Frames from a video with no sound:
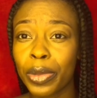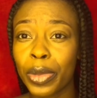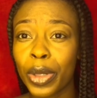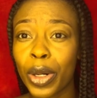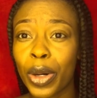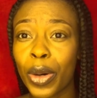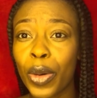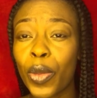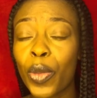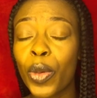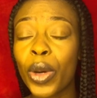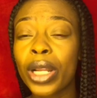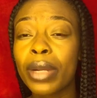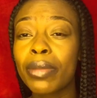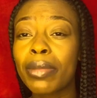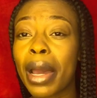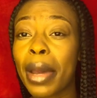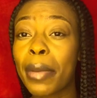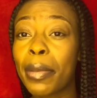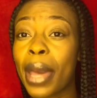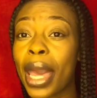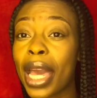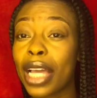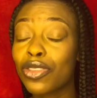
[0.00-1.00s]
When my
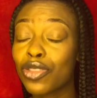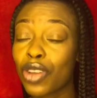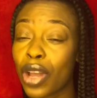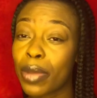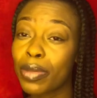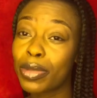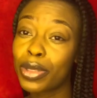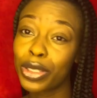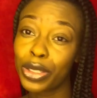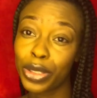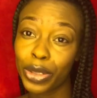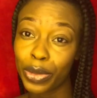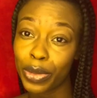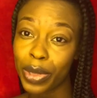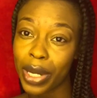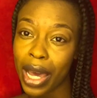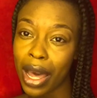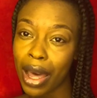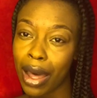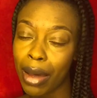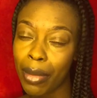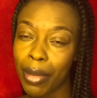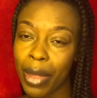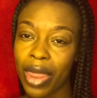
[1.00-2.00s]
backdrops do
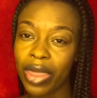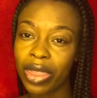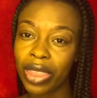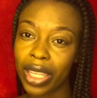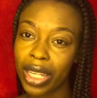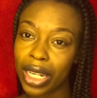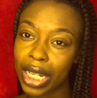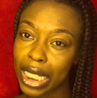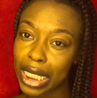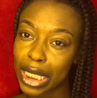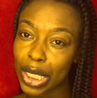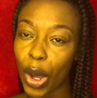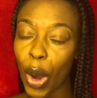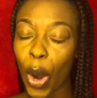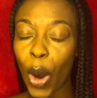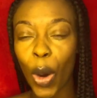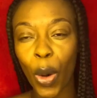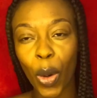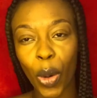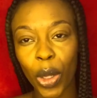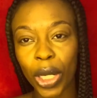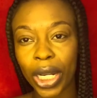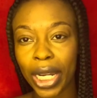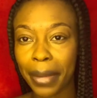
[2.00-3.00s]
come, then it's
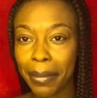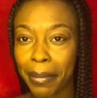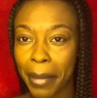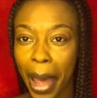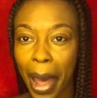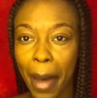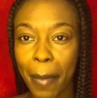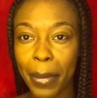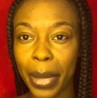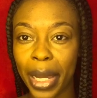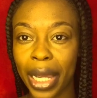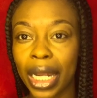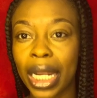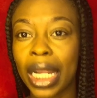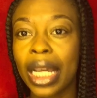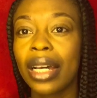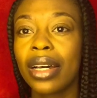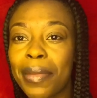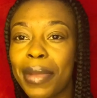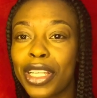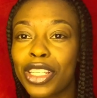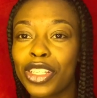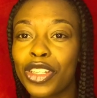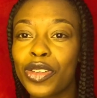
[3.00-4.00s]
on and popping. Make
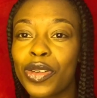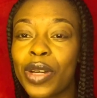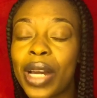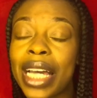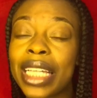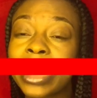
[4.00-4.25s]
sure you guys